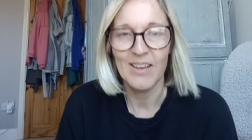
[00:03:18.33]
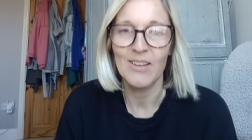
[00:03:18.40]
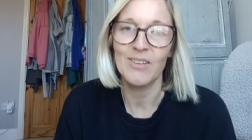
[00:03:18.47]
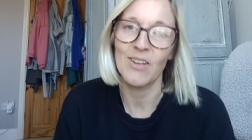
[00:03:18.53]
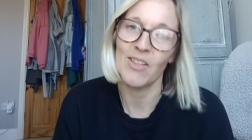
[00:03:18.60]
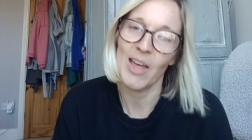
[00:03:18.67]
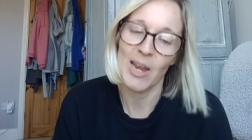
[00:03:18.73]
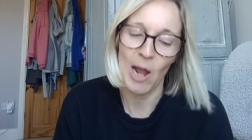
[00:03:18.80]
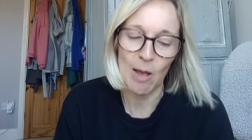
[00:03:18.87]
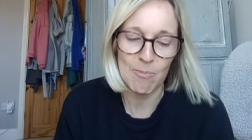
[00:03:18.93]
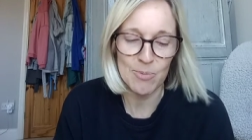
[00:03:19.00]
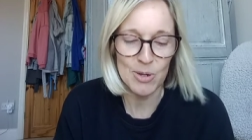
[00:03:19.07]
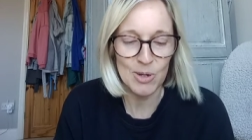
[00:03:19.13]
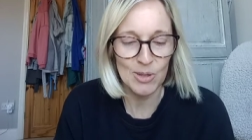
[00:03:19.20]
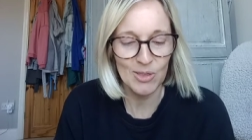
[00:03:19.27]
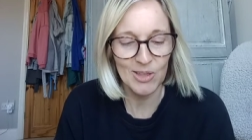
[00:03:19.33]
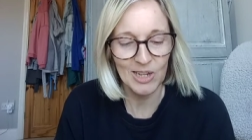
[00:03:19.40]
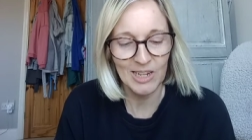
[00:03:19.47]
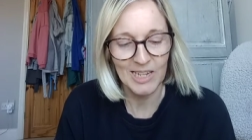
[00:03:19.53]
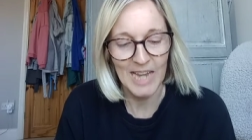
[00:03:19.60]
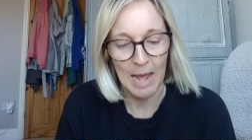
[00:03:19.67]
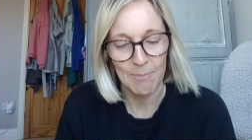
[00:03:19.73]
So then I put
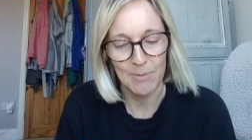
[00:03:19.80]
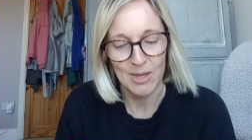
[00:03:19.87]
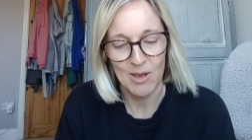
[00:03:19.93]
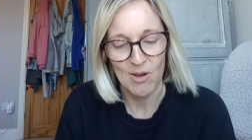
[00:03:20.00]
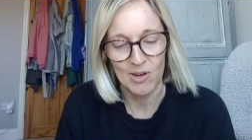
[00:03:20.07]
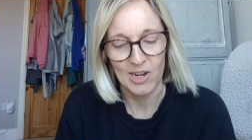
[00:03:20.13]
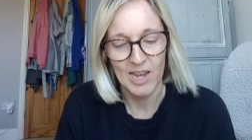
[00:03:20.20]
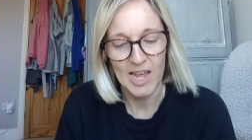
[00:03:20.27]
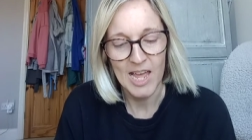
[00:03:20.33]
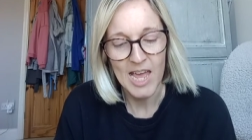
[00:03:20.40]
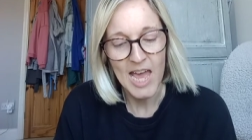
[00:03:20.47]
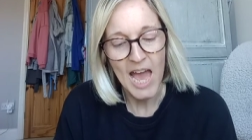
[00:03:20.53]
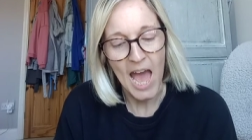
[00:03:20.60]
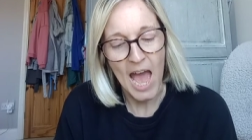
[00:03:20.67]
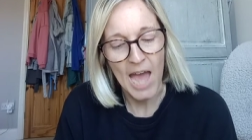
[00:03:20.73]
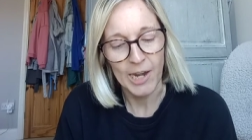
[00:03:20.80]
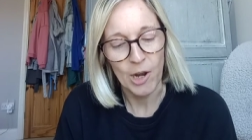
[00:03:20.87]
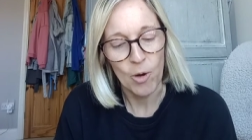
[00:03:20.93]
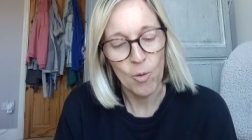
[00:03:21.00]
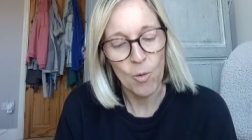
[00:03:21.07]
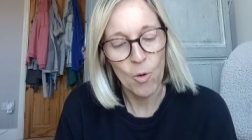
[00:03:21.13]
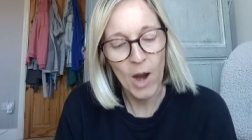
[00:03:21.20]
the nappy on and
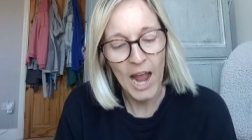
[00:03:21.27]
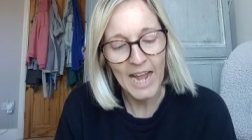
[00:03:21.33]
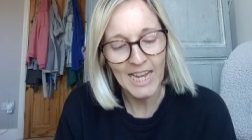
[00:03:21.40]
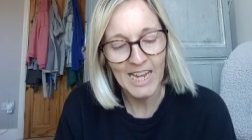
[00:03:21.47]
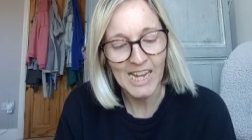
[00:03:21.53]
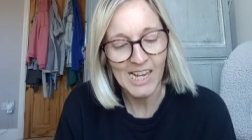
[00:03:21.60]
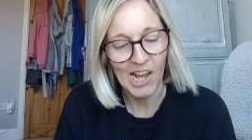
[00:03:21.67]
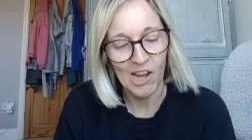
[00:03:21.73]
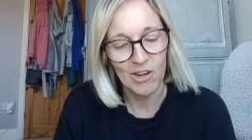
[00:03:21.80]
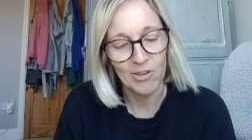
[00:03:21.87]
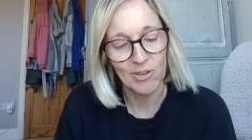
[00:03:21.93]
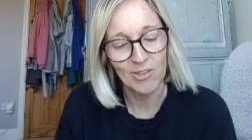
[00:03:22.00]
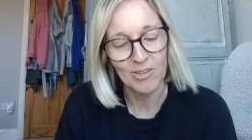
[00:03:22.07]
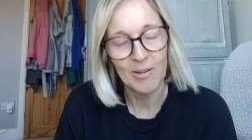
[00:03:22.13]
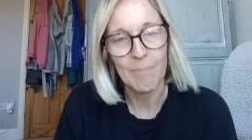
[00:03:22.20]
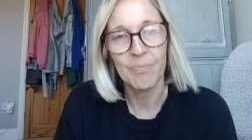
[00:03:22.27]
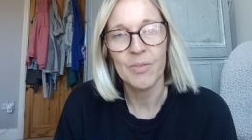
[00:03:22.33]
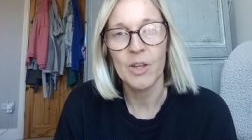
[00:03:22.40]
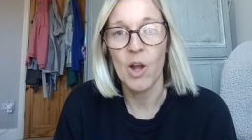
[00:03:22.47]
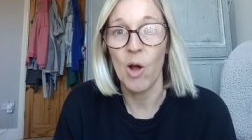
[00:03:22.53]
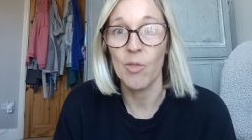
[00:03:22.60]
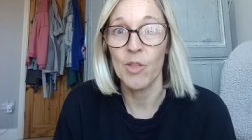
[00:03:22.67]
away he goes
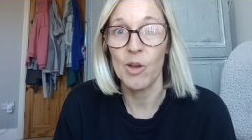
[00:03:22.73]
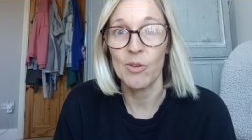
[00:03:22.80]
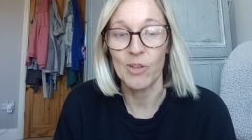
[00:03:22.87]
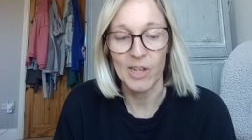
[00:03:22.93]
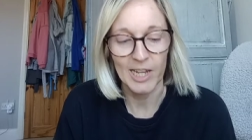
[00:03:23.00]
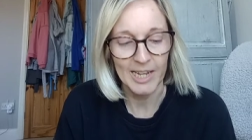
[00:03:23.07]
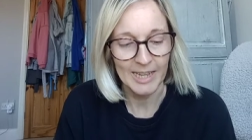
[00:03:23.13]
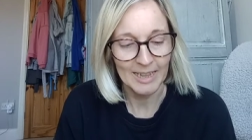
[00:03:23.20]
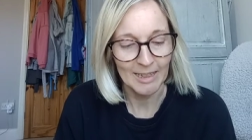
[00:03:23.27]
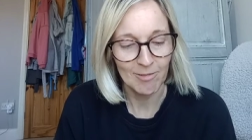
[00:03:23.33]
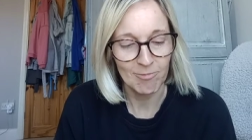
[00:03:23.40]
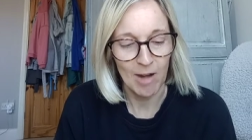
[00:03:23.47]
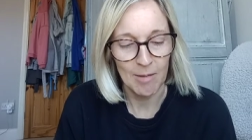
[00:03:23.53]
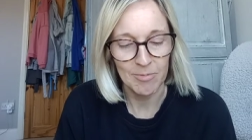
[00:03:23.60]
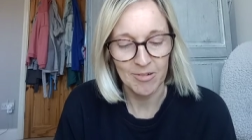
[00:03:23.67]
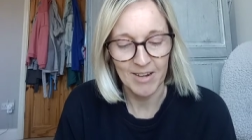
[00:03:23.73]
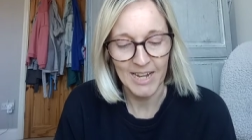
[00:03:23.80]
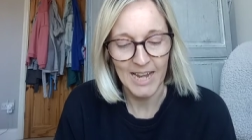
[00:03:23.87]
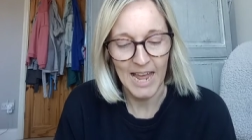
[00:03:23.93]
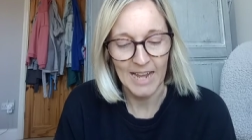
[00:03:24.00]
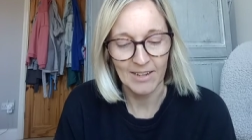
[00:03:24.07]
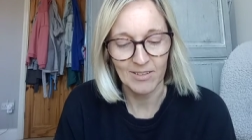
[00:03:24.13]
on those little
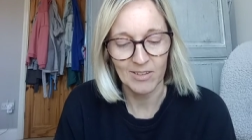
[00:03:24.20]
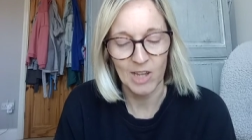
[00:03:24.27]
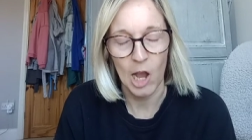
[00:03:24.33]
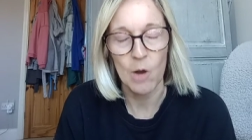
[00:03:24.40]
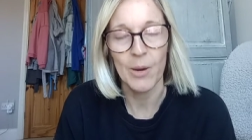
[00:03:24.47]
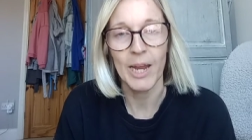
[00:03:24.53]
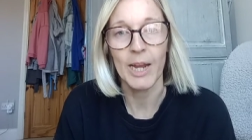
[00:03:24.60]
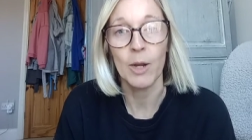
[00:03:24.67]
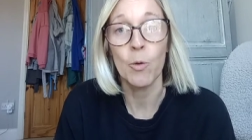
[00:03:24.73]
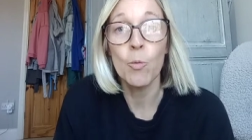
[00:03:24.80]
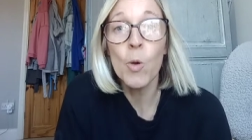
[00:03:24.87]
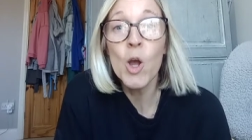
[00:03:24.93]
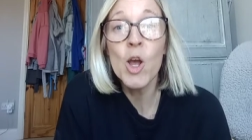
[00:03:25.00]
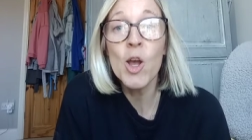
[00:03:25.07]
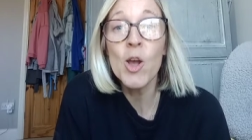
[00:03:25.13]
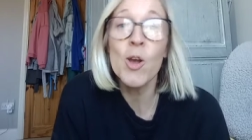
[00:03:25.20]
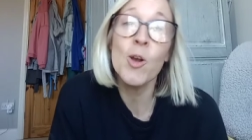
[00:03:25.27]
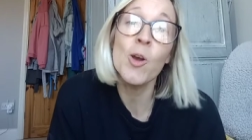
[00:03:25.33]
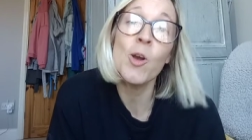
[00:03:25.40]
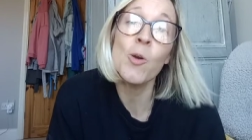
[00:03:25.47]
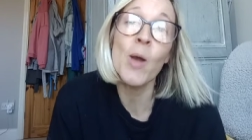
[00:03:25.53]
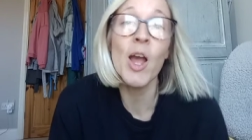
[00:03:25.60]
rubbery legs going, woo,
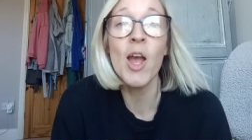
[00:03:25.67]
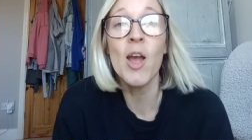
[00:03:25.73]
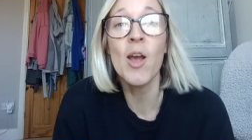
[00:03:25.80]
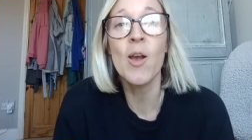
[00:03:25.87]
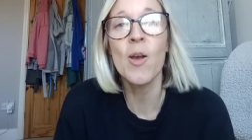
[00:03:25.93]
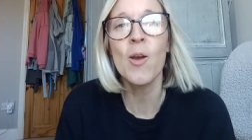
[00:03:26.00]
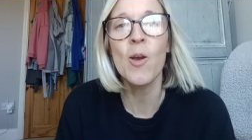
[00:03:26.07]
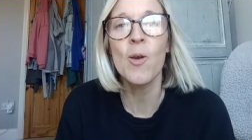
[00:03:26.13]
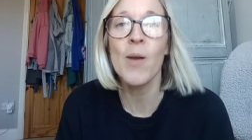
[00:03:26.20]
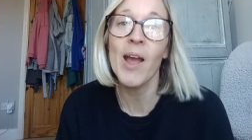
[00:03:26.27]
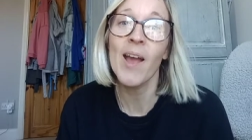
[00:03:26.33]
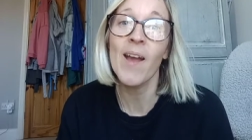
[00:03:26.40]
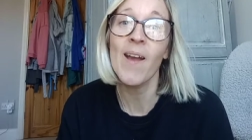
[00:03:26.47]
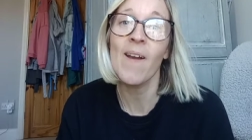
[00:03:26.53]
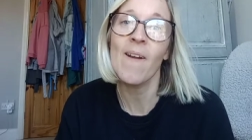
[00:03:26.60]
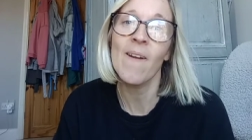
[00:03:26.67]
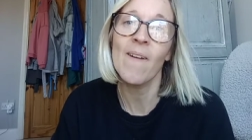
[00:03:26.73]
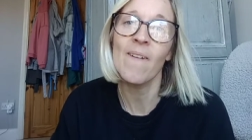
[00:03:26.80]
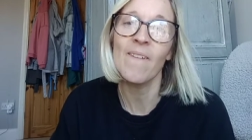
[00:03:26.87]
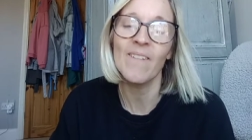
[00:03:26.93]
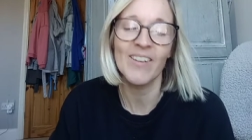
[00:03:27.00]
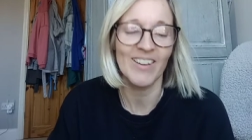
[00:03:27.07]
woo,
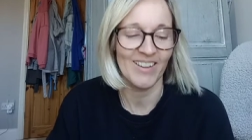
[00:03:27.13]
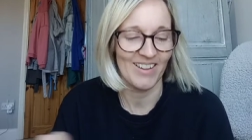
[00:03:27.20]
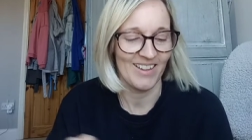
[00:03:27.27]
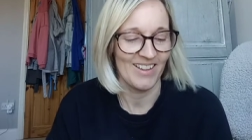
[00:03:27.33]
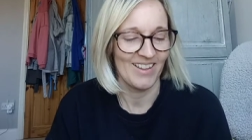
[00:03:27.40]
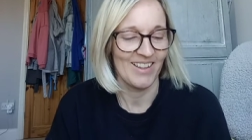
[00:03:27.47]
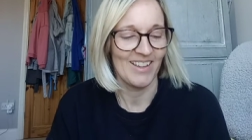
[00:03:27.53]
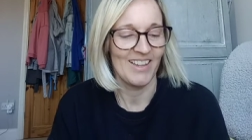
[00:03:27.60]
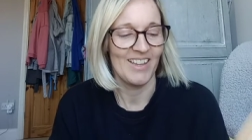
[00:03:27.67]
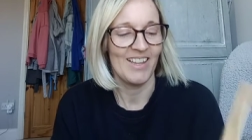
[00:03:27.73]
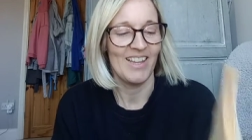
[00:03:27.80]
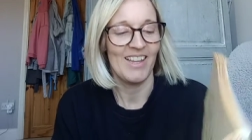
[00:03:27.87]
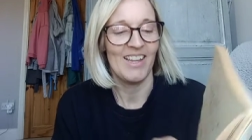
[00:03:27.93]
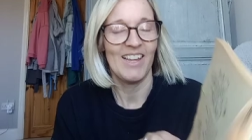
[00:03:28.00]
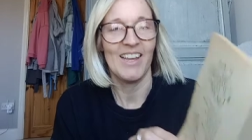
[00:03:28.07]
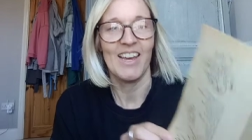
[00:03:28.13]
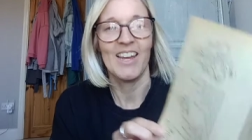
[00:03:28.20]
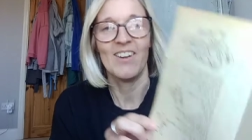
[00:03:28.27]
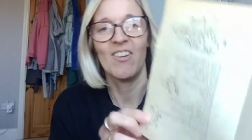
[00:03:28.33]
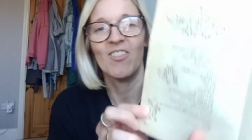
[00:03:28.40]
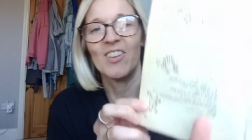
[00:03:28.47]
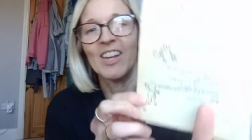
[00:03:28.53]
woo.
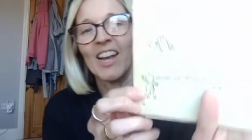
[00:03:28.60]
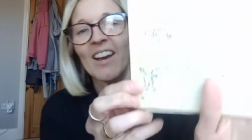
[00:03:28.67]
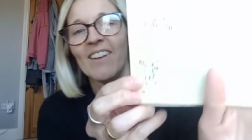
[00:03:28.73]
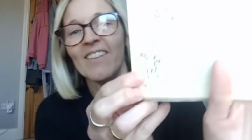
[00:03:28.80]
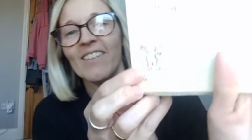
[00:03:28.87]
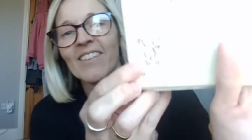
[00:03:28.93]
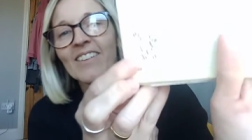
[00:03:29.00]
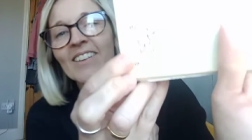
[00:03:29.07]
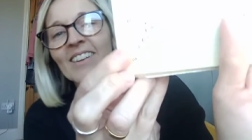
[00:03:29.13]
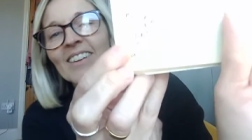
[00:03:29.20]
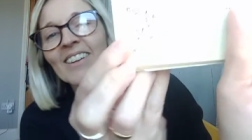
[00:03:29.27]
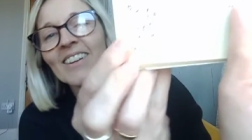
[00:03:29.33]
And off he goes.